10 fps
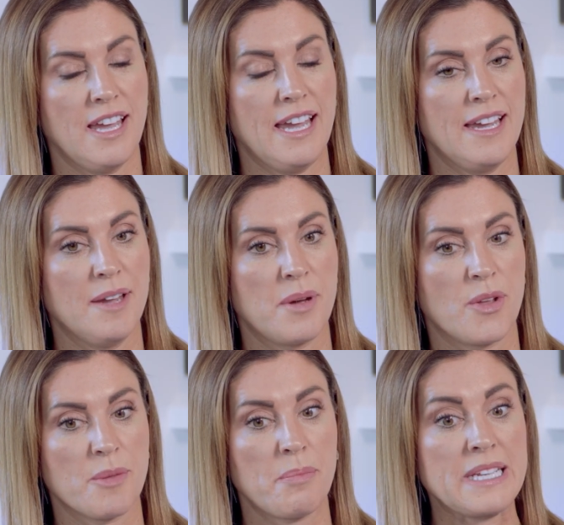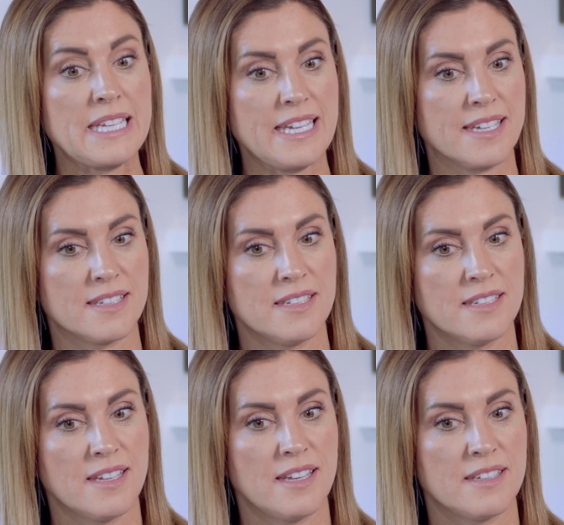And on the plane
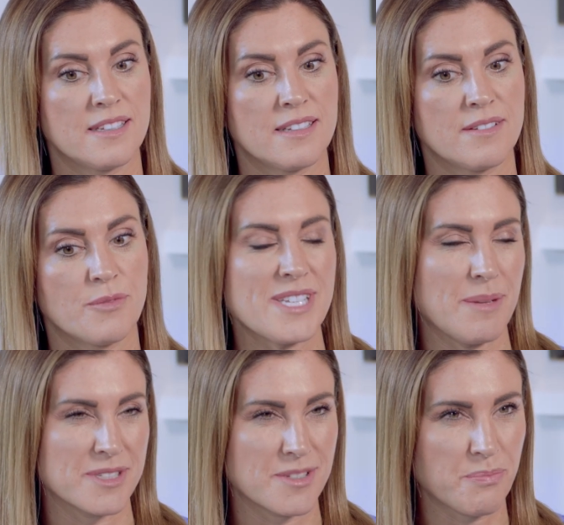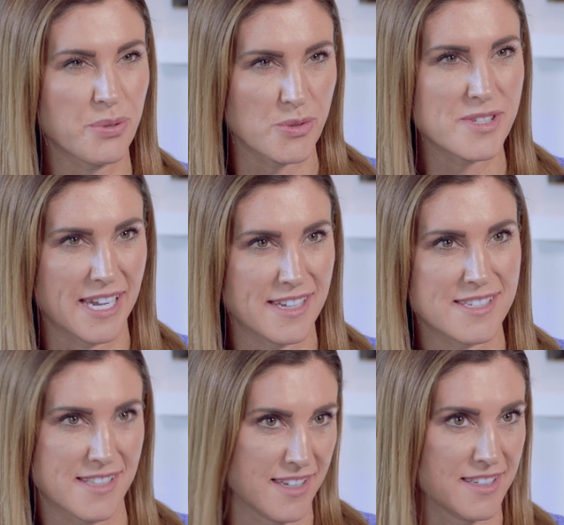was able to
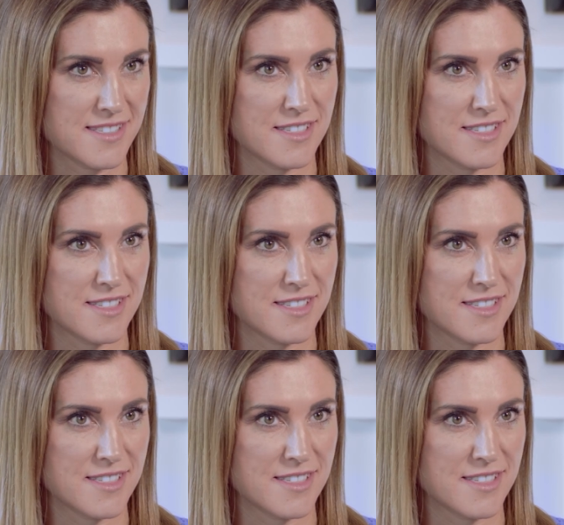process things.